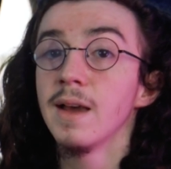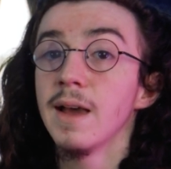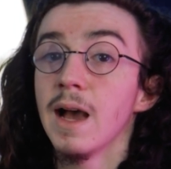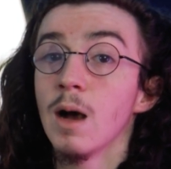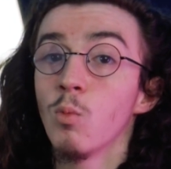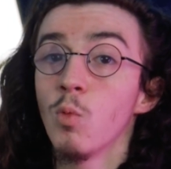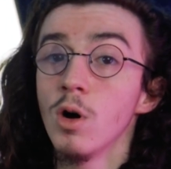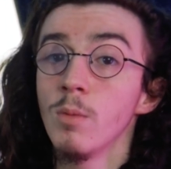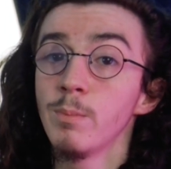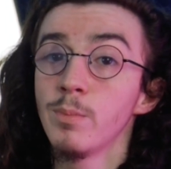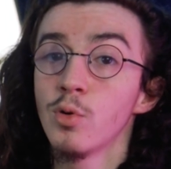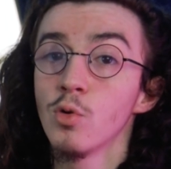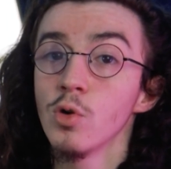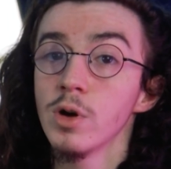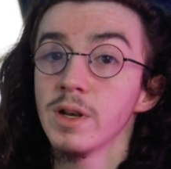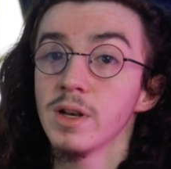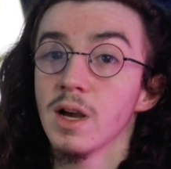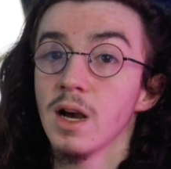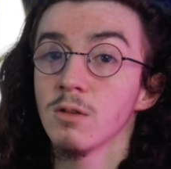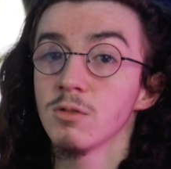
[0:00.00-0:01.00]
At one
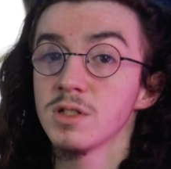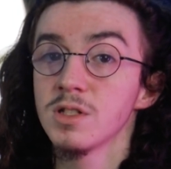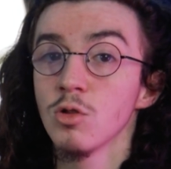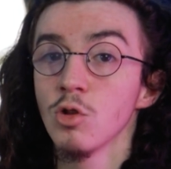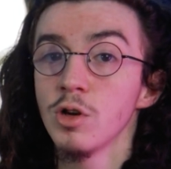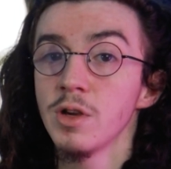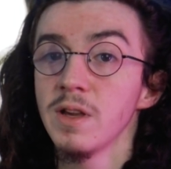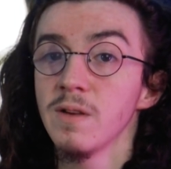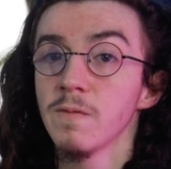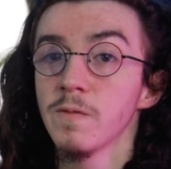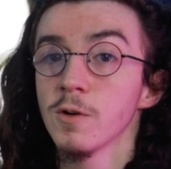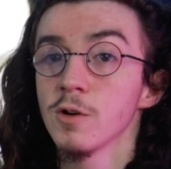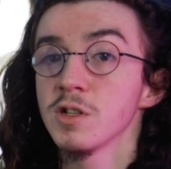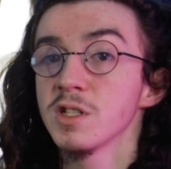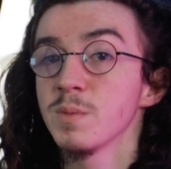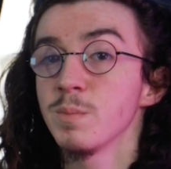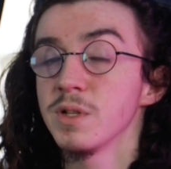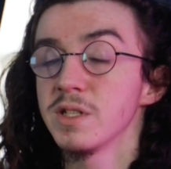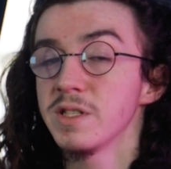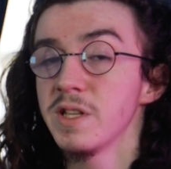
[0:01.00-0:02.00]
point, I was looking for a
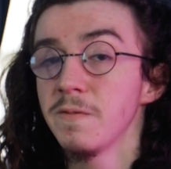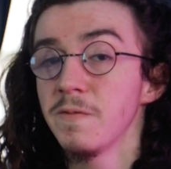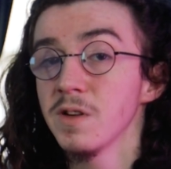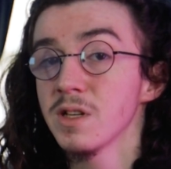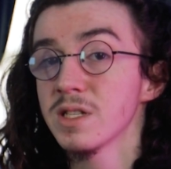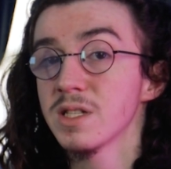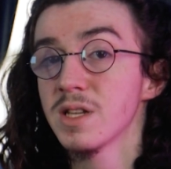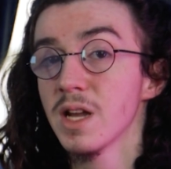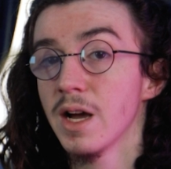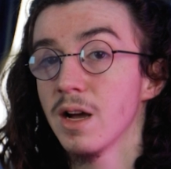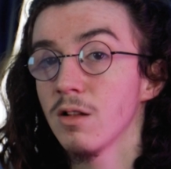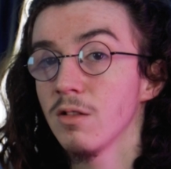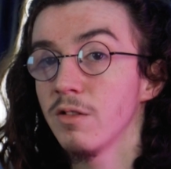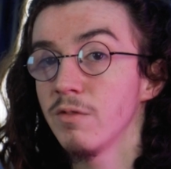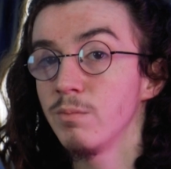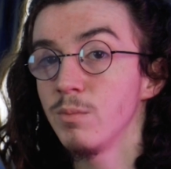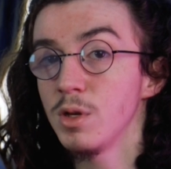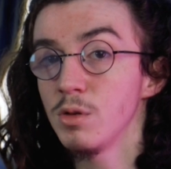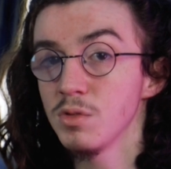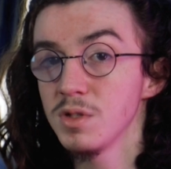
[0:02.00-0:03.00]
specific style
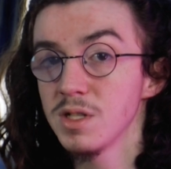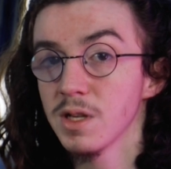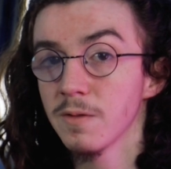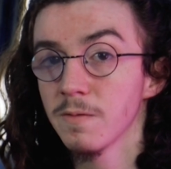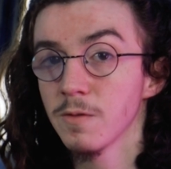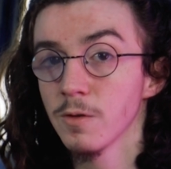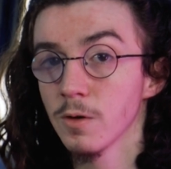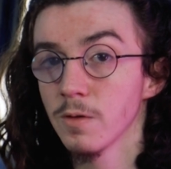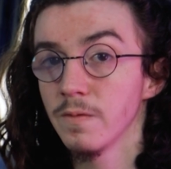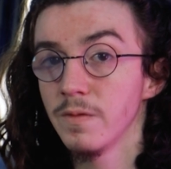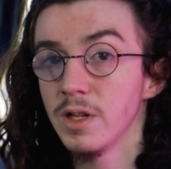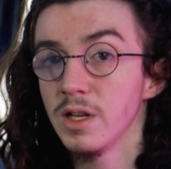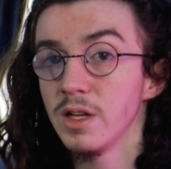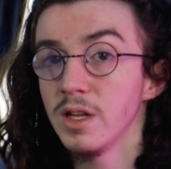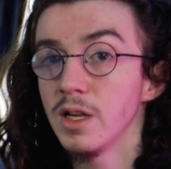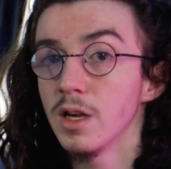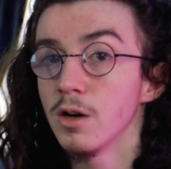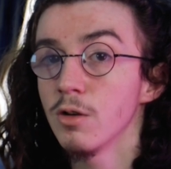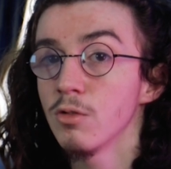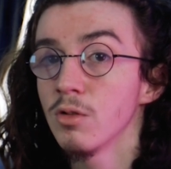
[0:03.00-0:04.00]
of music for a
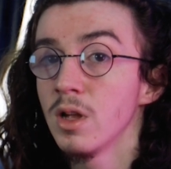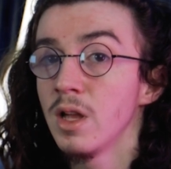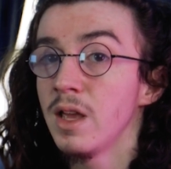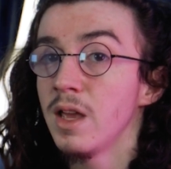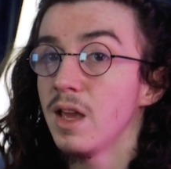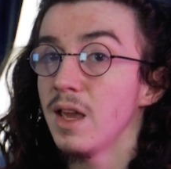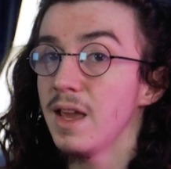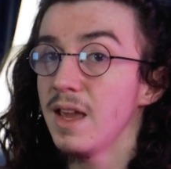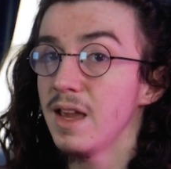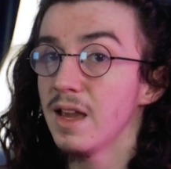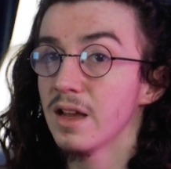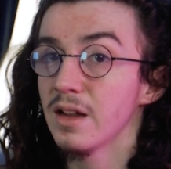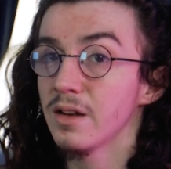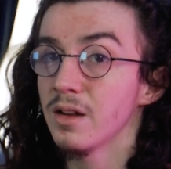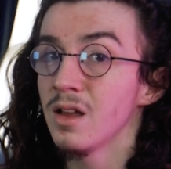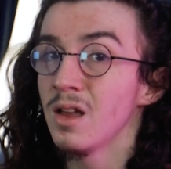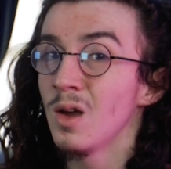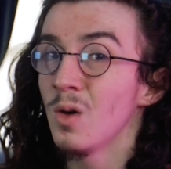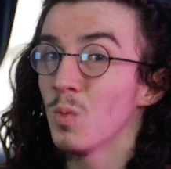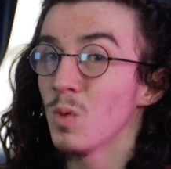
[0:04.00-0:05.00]
video, and
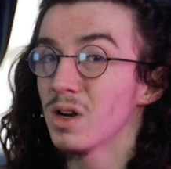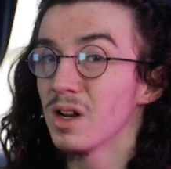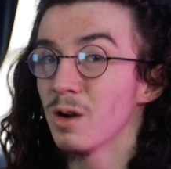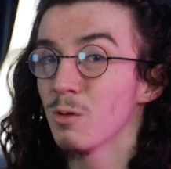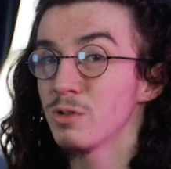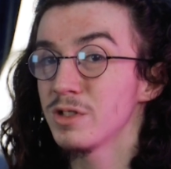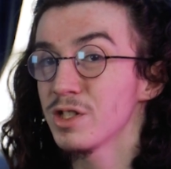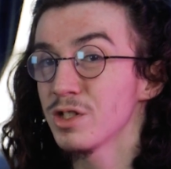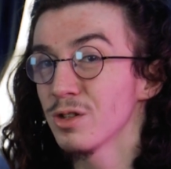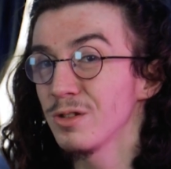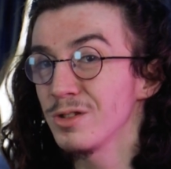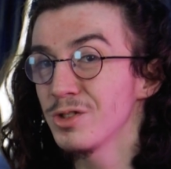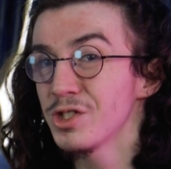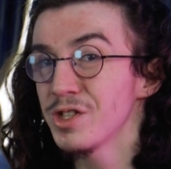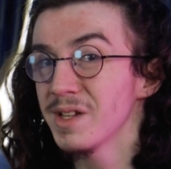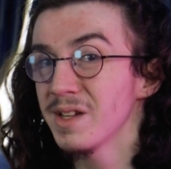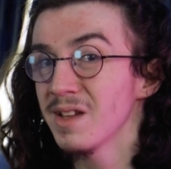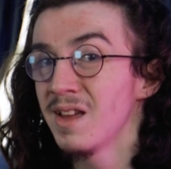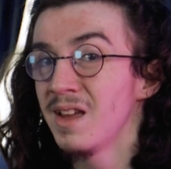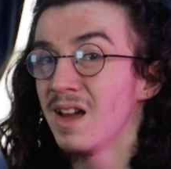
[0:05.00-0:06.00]
when I was
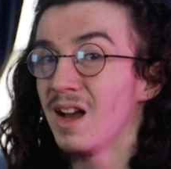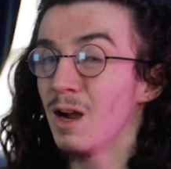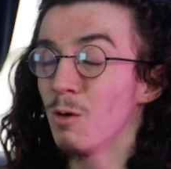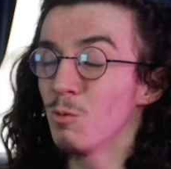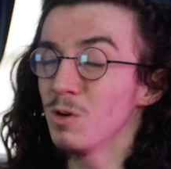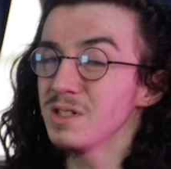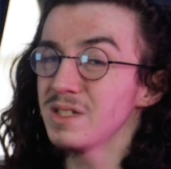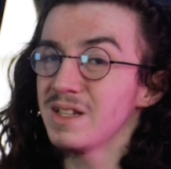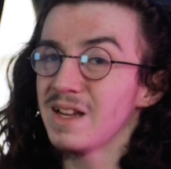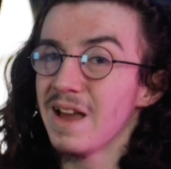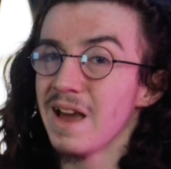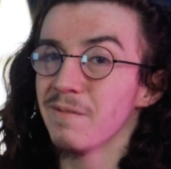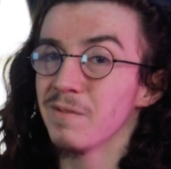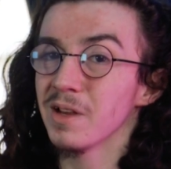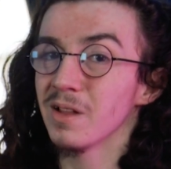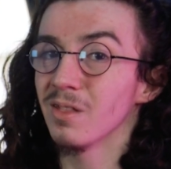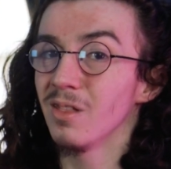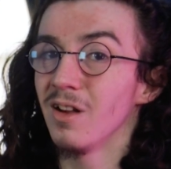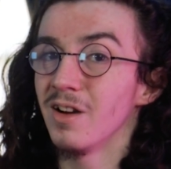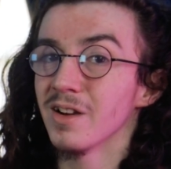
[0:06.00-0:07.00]
searching, I wasn't
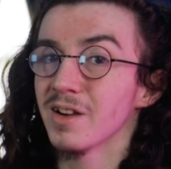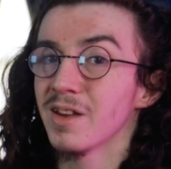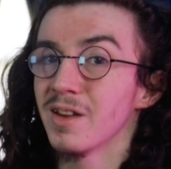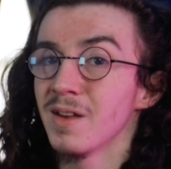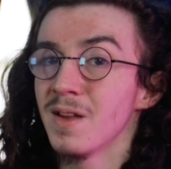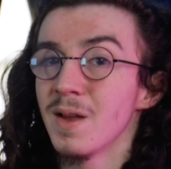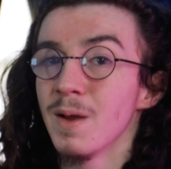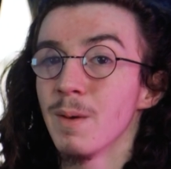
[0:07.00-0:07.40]
having luck.